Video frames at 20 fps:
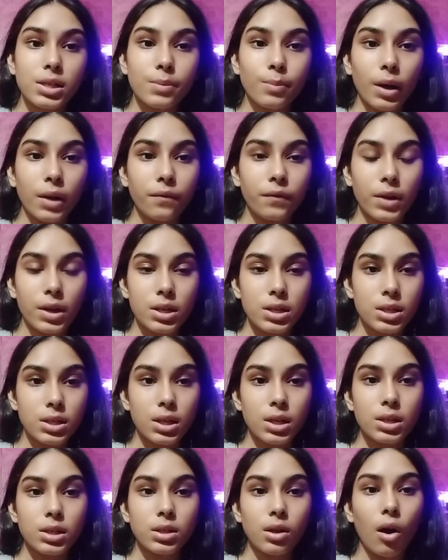my face
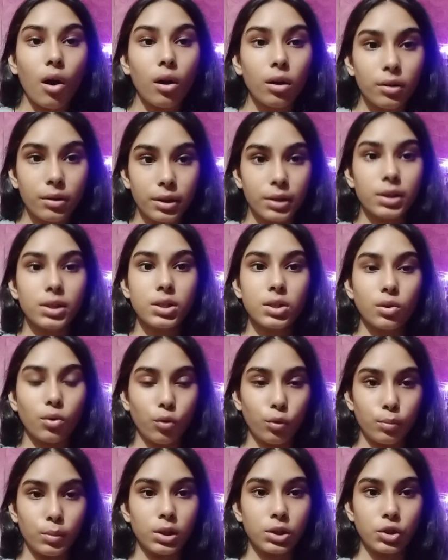is already so
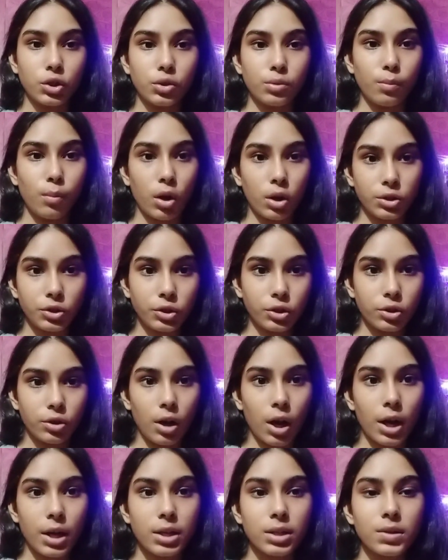much
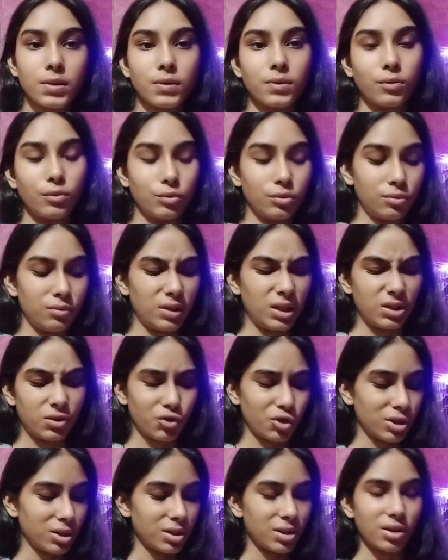moisturized. So let's
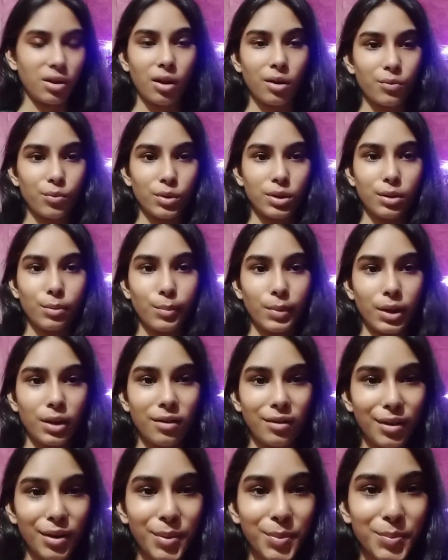just start with the
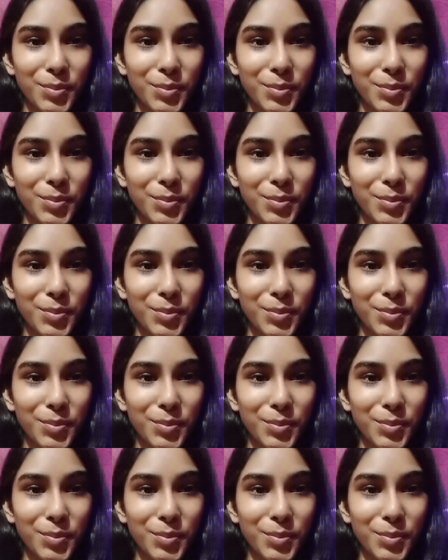makeup.